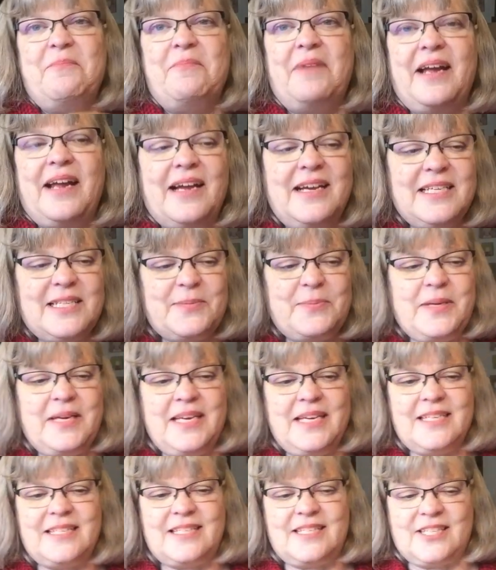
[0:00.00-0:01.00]
my husband
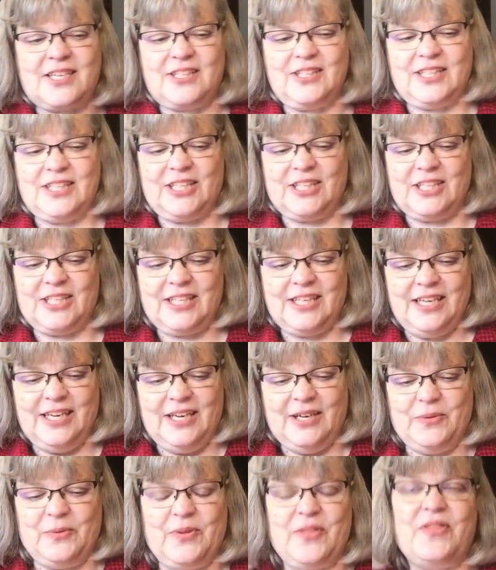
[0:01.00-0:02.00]
has declared
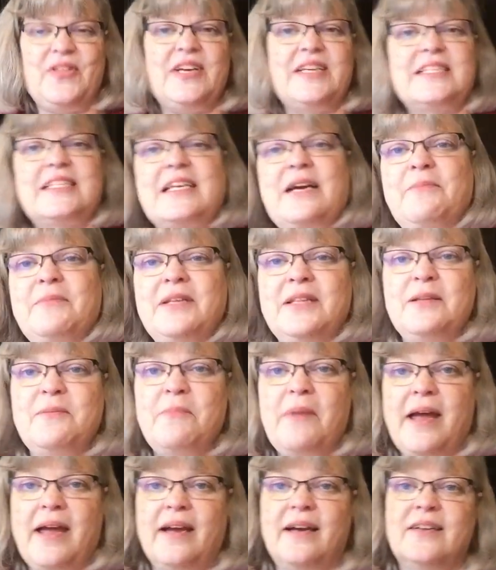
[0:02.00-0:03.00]
when things come in the
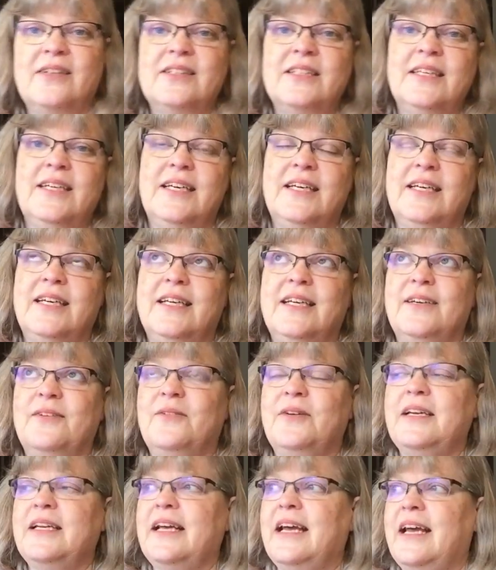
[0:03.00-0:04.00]
mail,
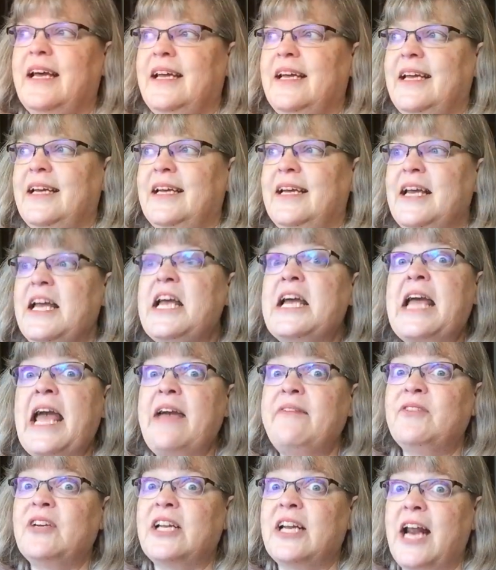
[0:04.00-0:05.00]
what he, he
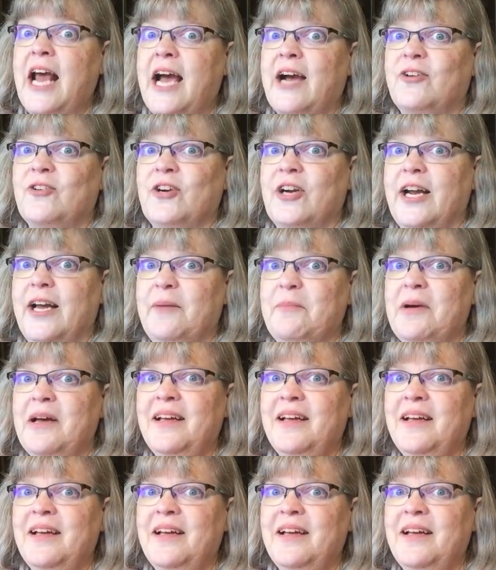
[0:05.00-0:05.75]
gave it an acronym.